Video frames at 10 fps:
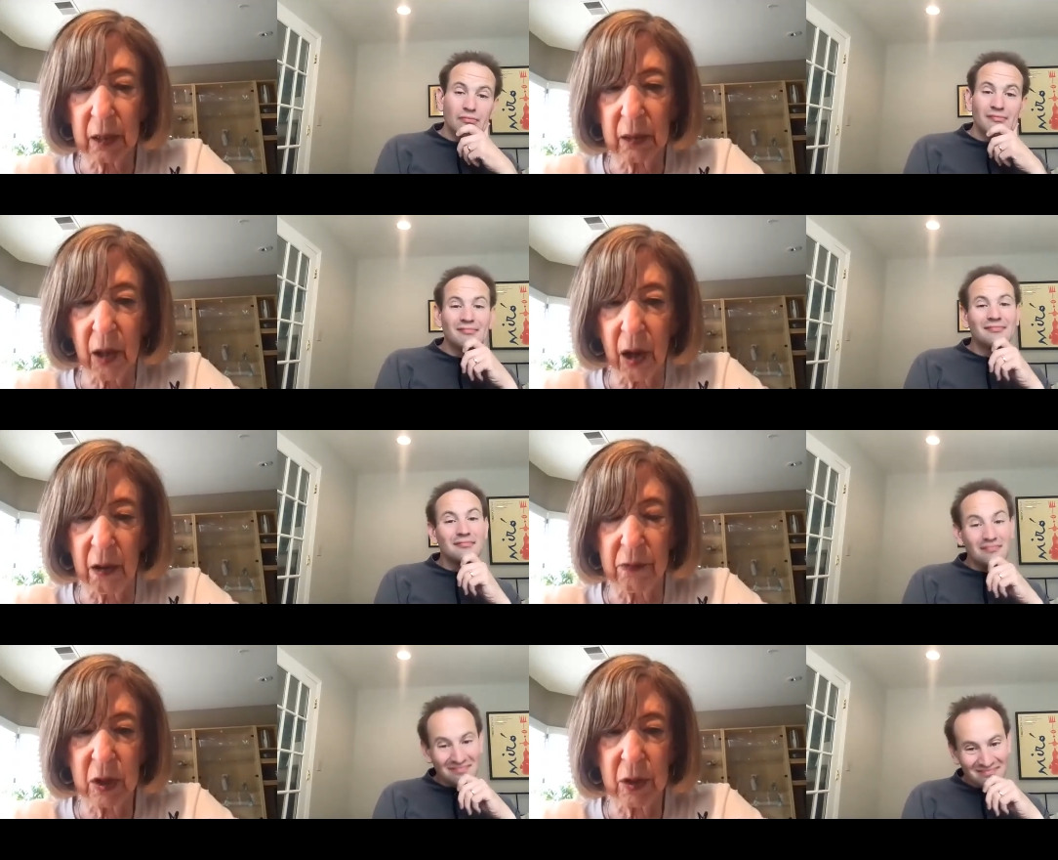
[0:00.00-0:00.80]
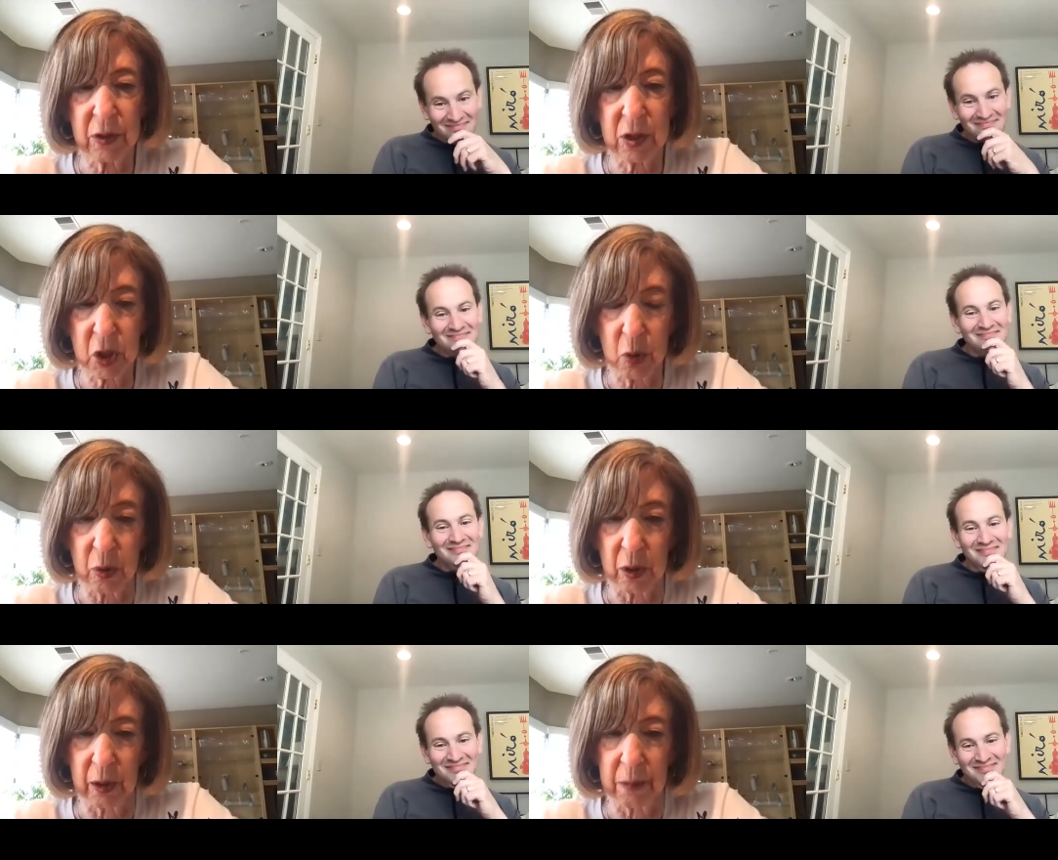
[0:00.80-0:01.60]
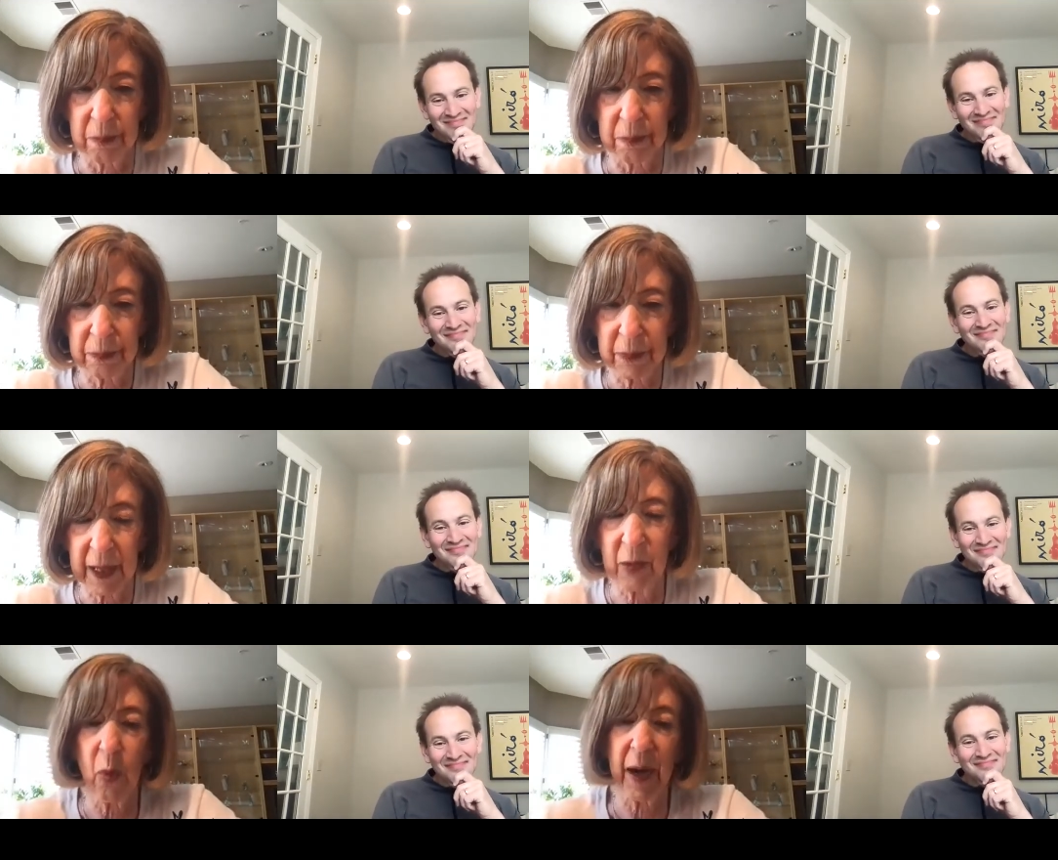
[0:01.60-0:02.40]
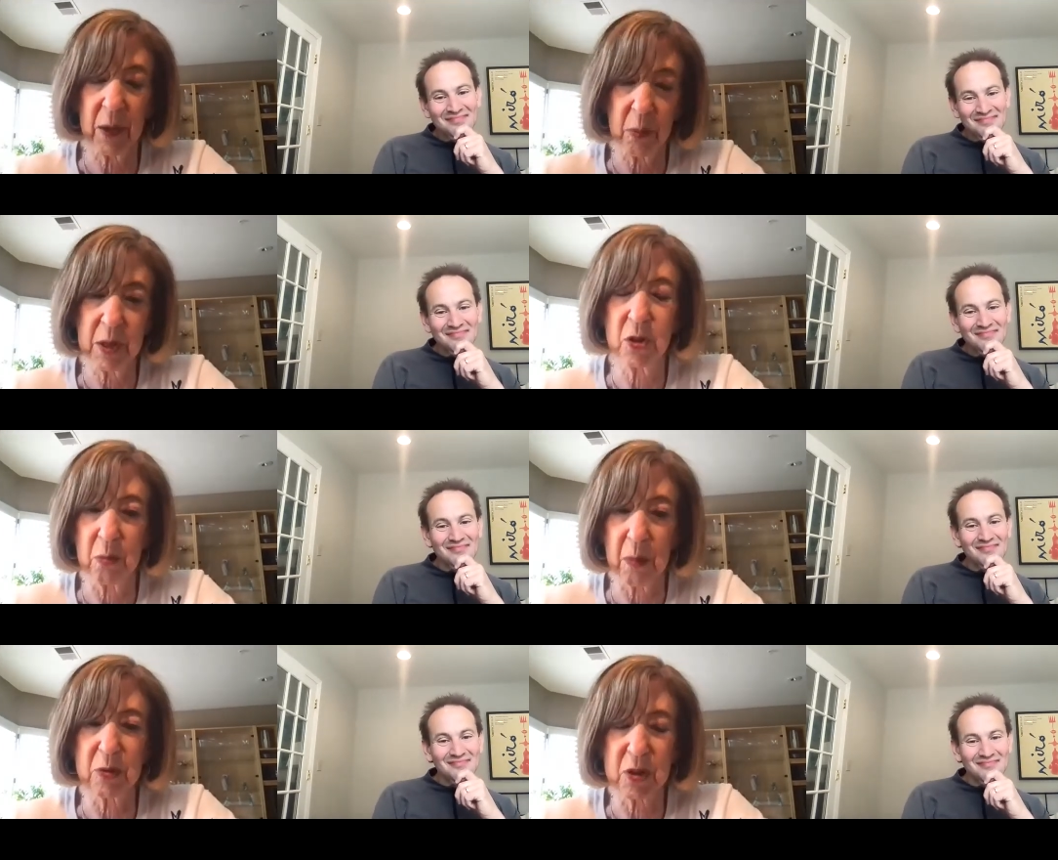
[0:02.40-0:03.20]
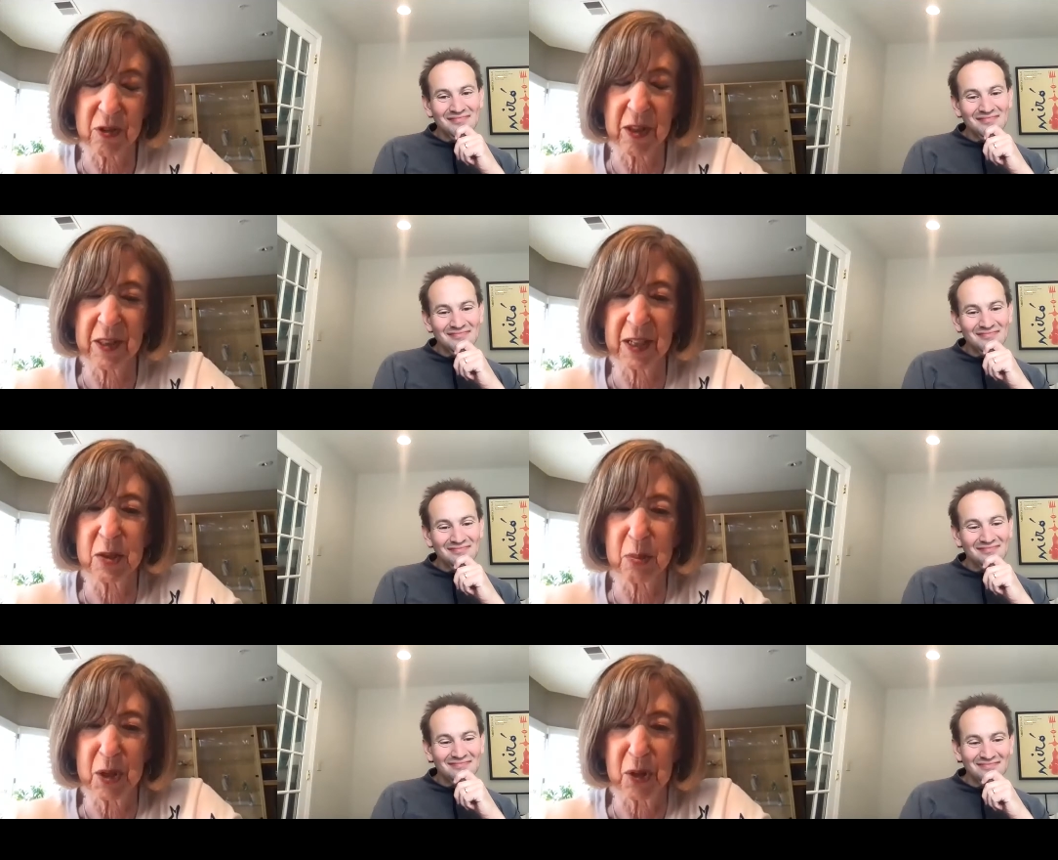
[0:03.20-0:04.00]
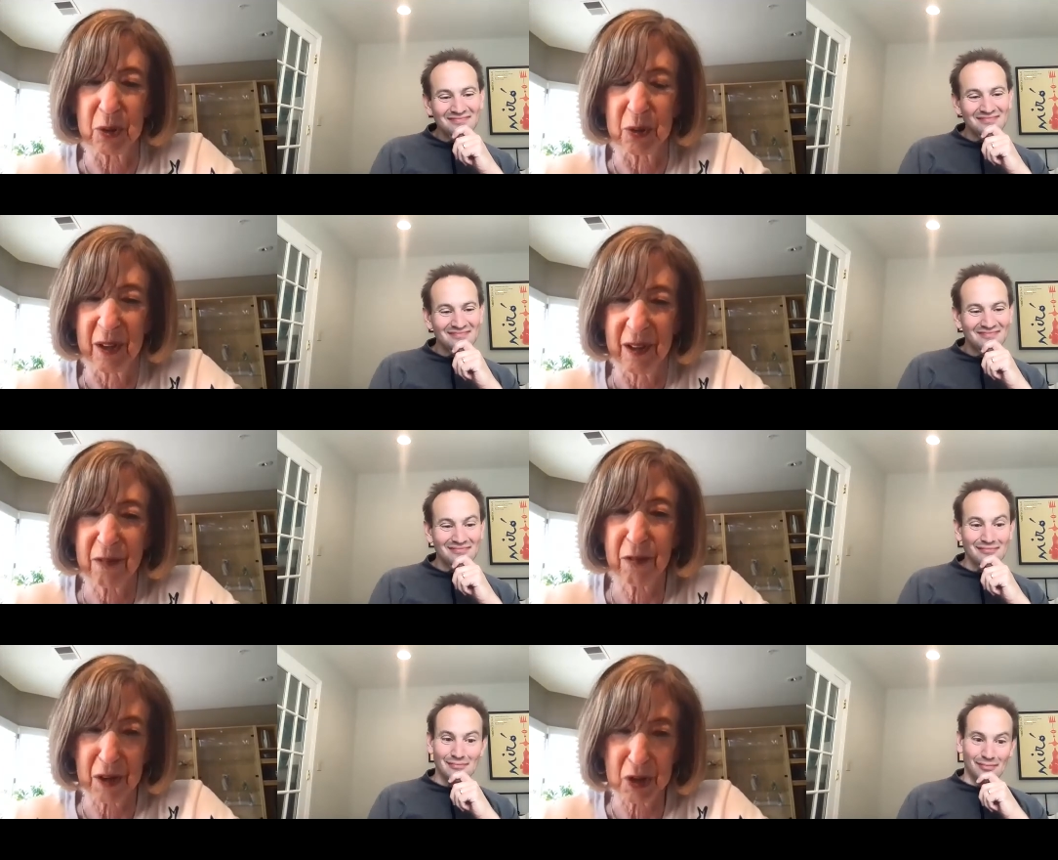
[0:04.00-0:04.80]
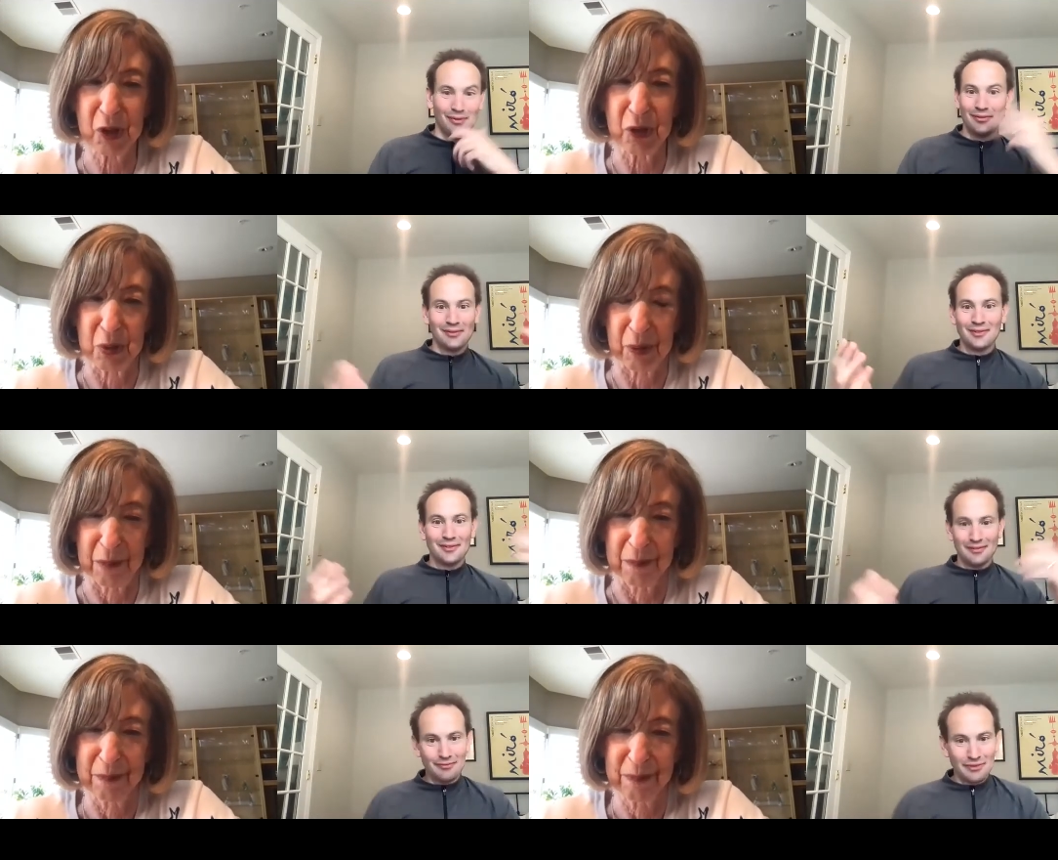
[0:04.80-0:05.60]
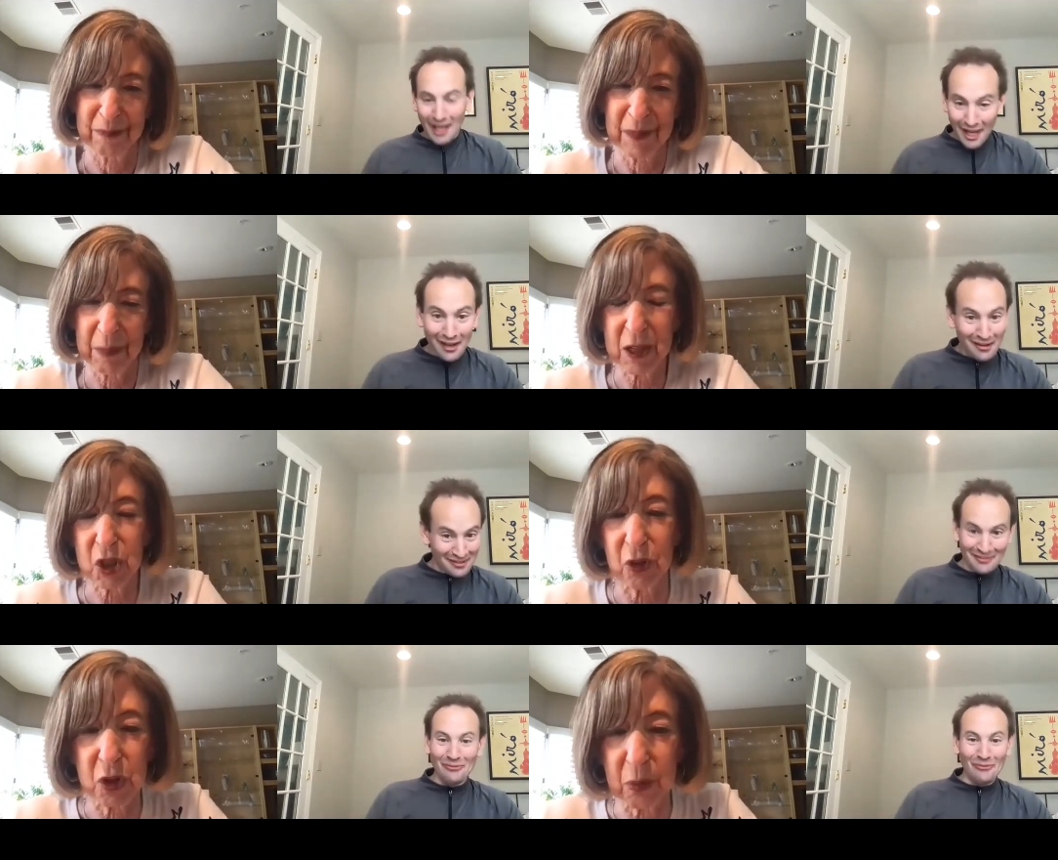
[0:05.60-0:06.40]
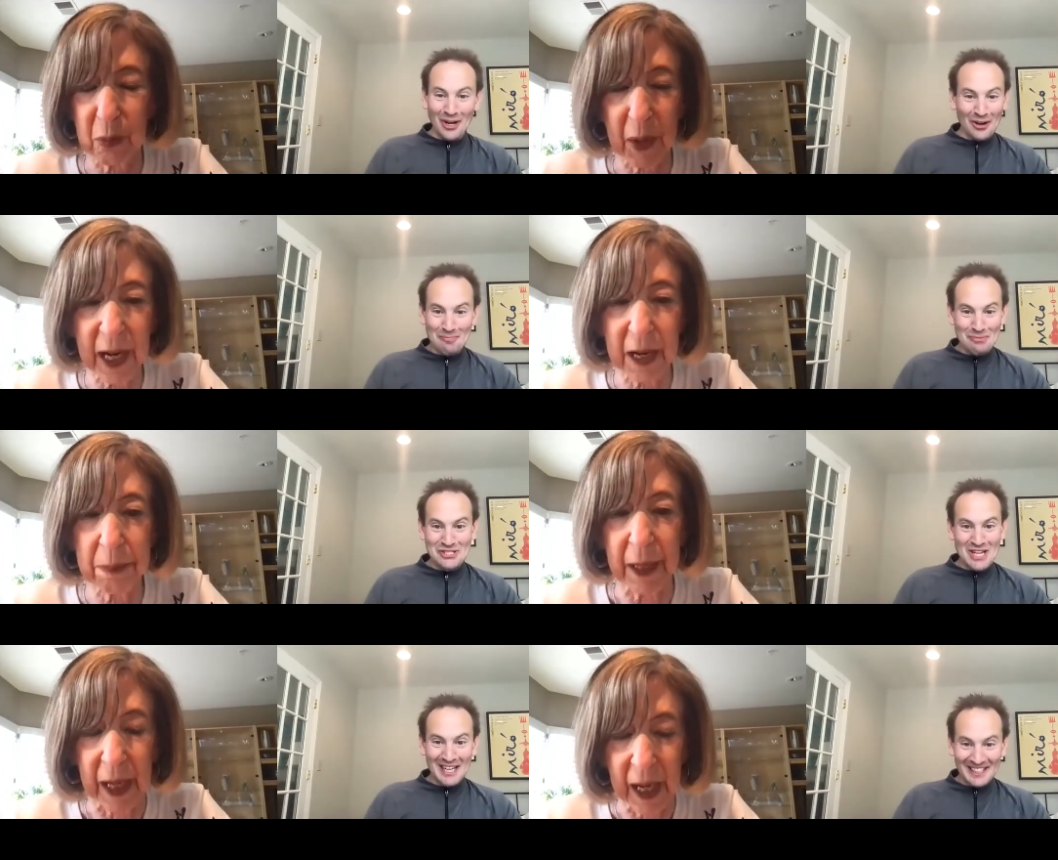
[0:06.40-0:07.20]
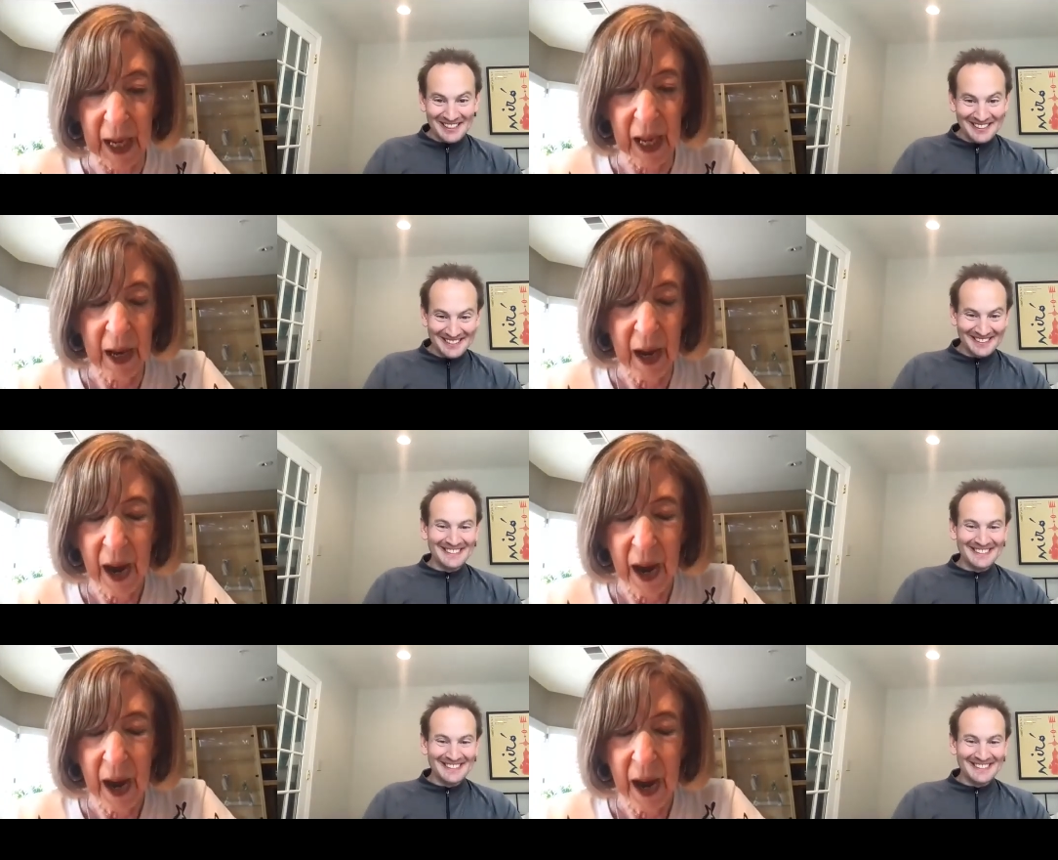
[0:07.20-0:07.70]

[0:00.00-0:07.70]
Speaker 1: loved the school. And why do we do most of the things we do for our children?
Speaker 2: Yeah, 100%.